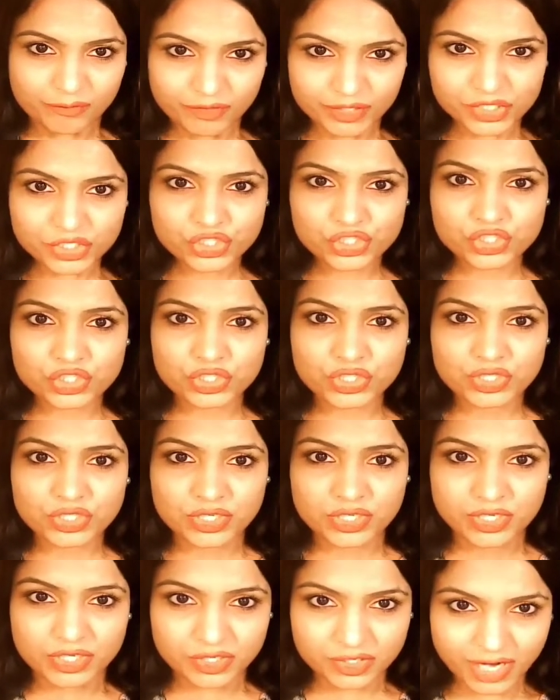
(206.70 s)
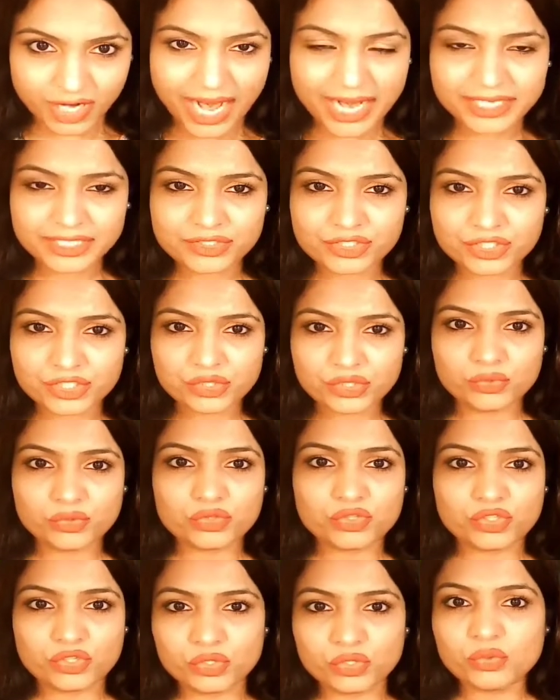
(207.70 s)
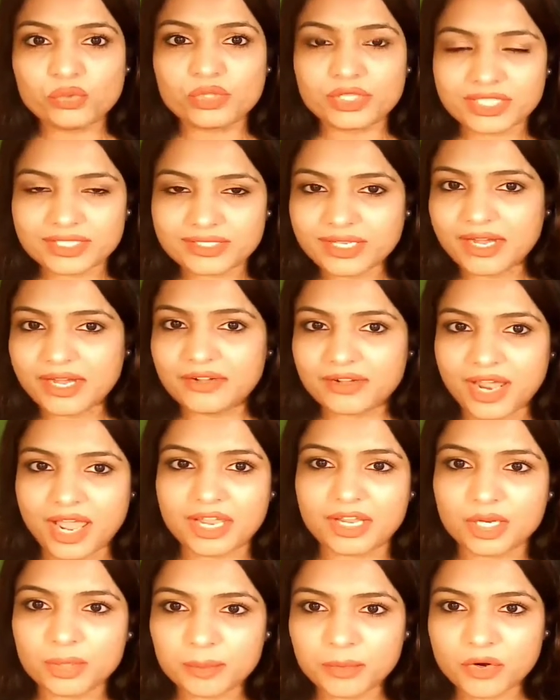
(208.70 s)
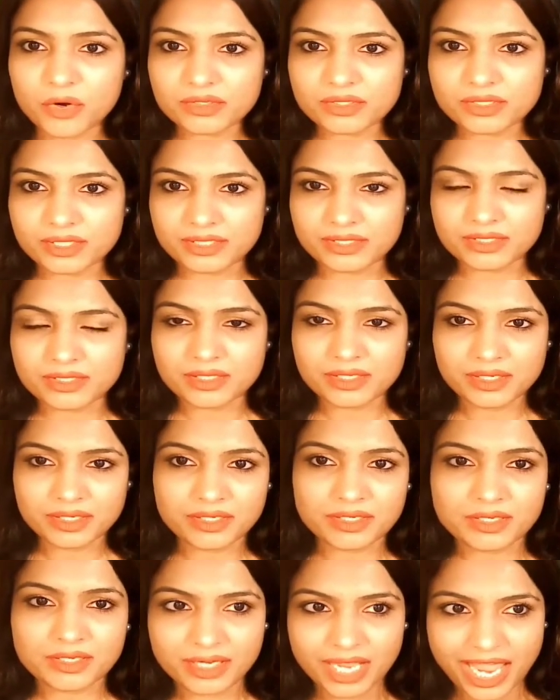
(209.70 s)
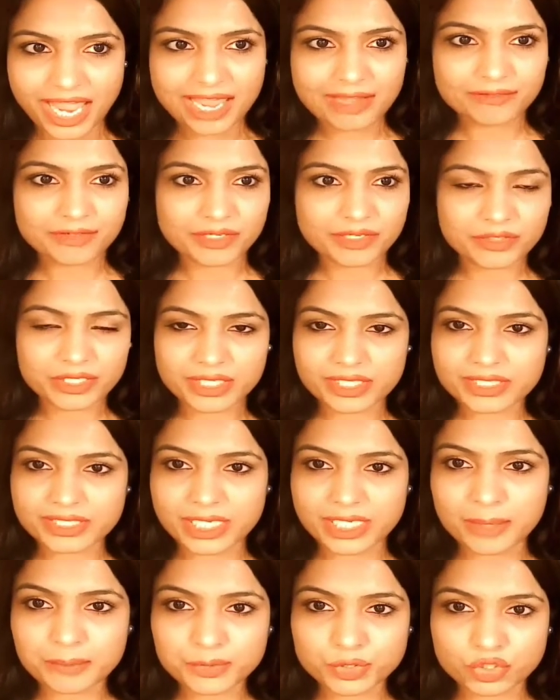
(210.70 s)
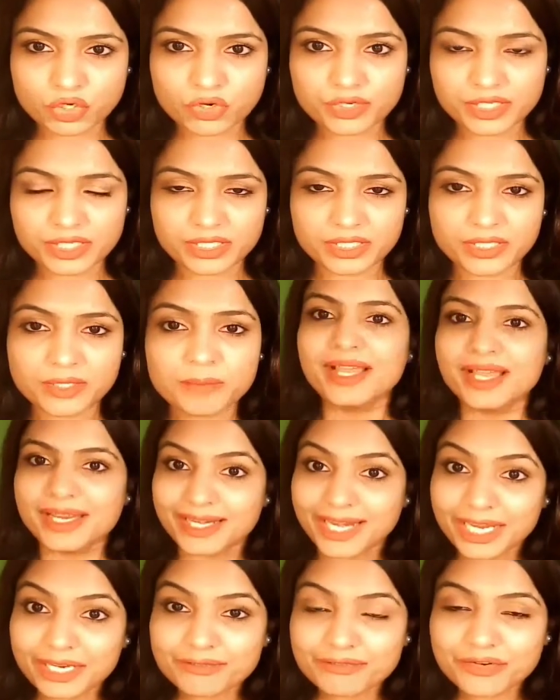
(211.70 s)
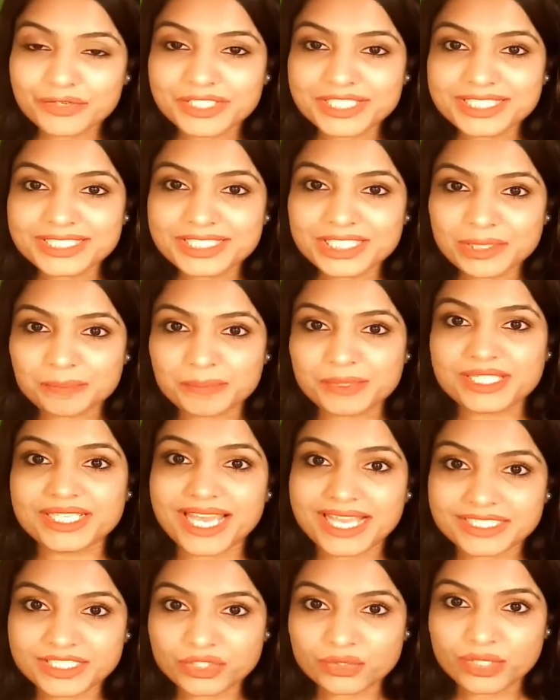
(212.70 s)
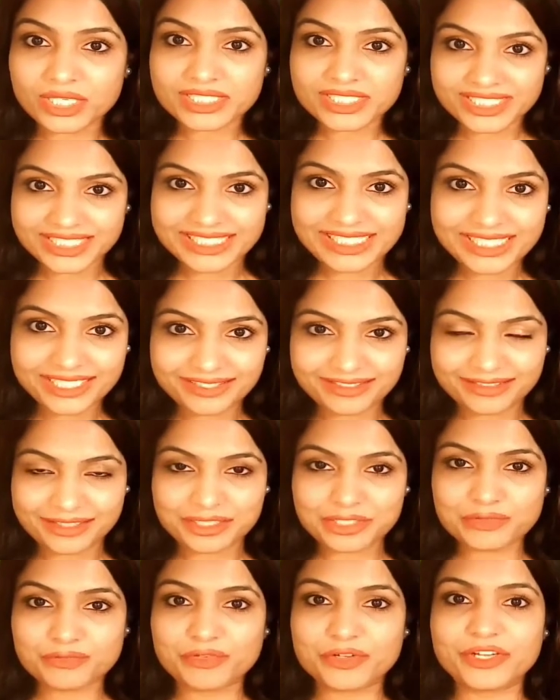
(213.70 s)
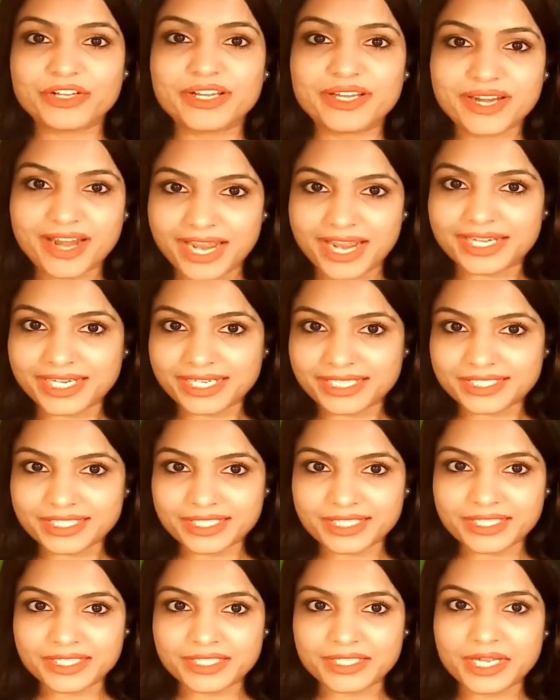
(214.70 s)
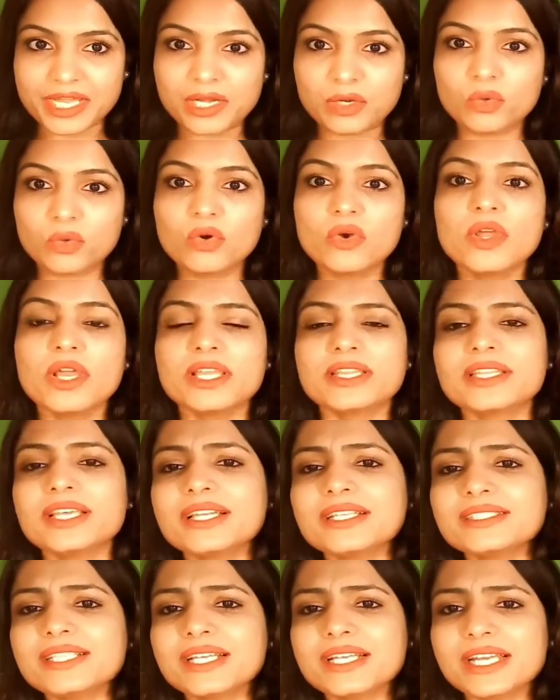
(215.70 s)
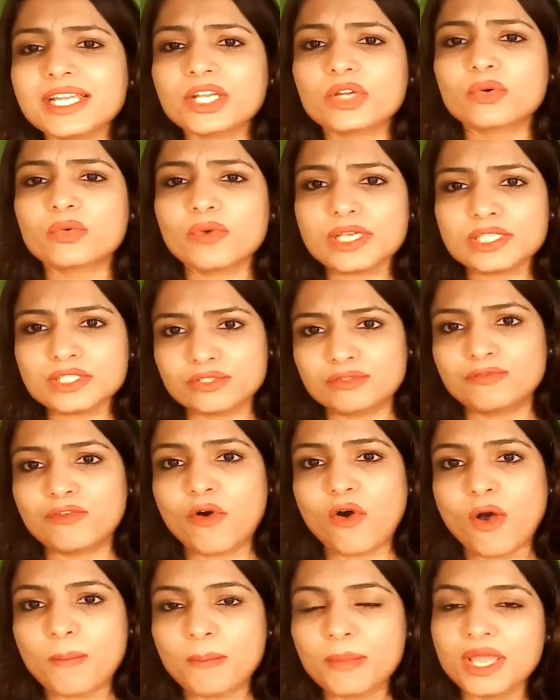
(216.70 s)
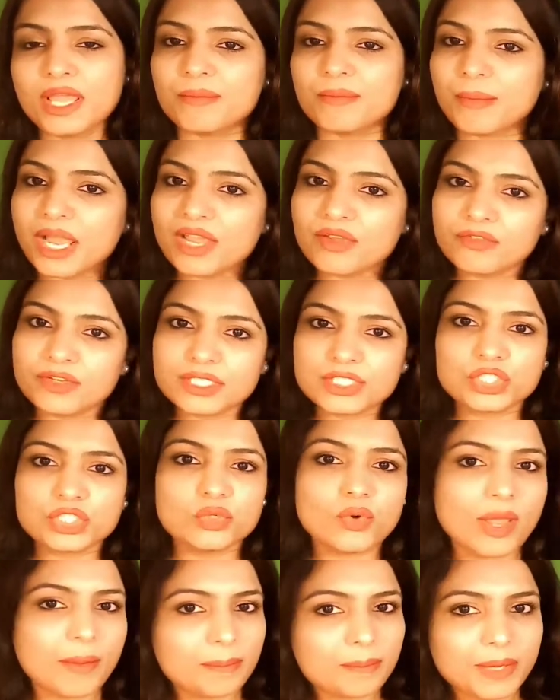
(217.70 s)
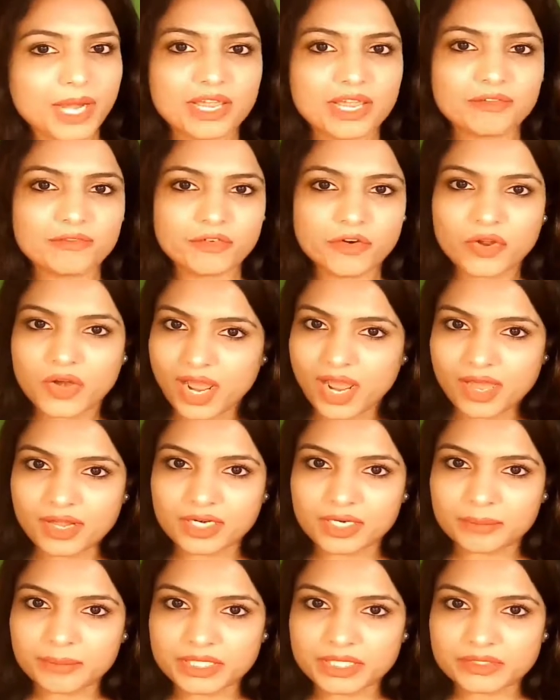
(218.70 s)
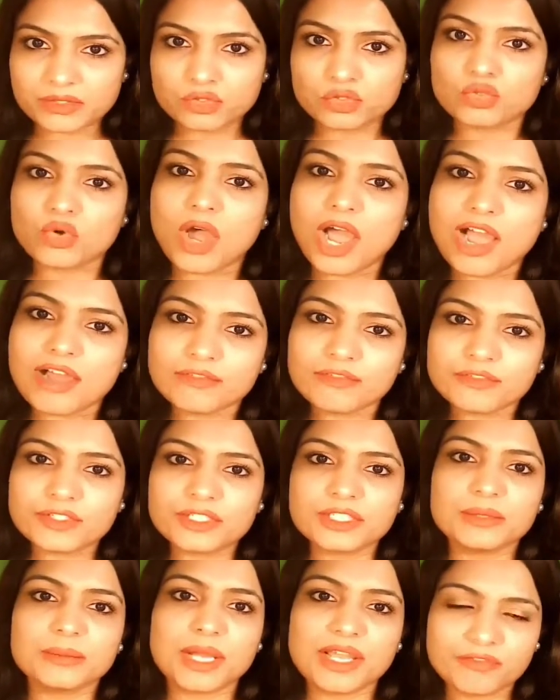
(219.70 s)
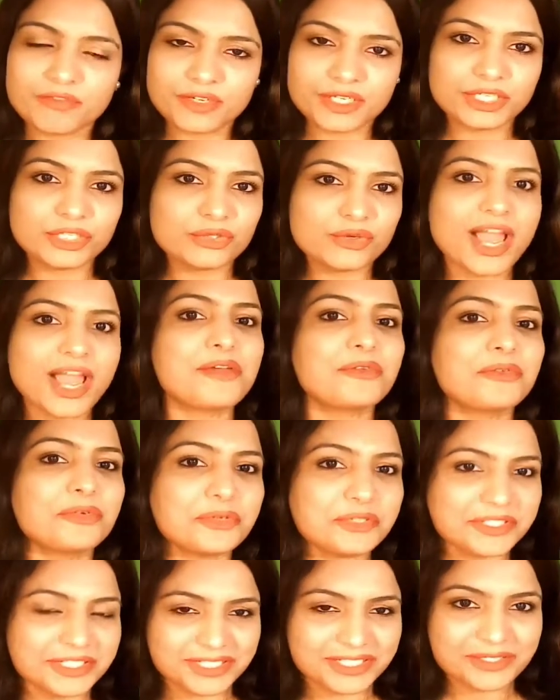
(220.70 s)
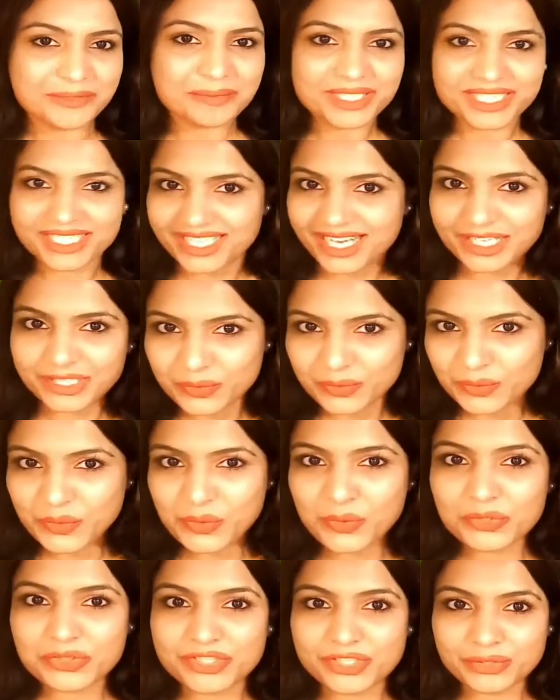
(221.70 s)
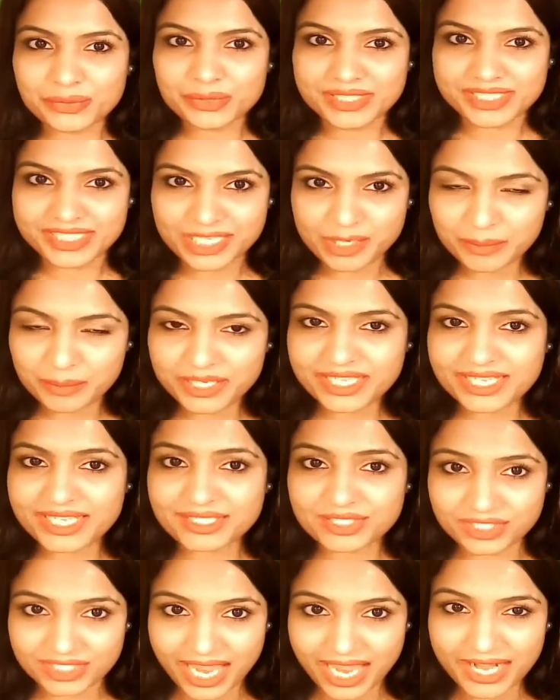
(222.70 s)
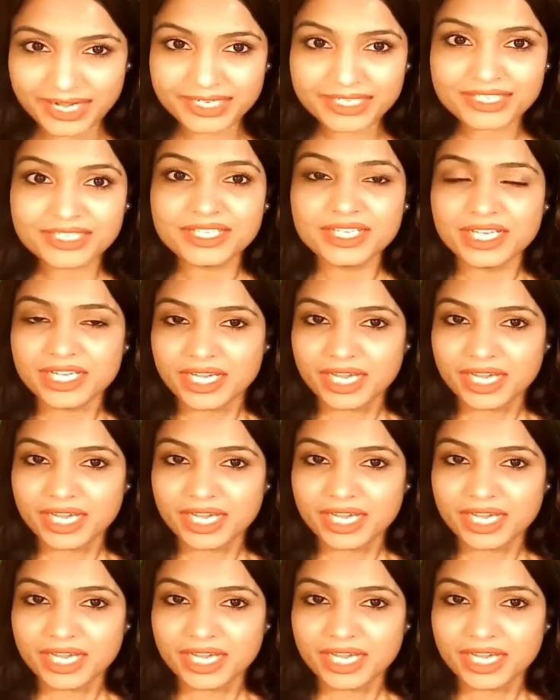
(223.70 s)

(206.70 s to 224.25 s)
which guides you through this entire process. I have given a snapshot here. Like for DCP, as you can see in this figure highlighted in yellow, there is a request form by which you apply for RMS. So after my video, I would recommend that you go through CMDH site.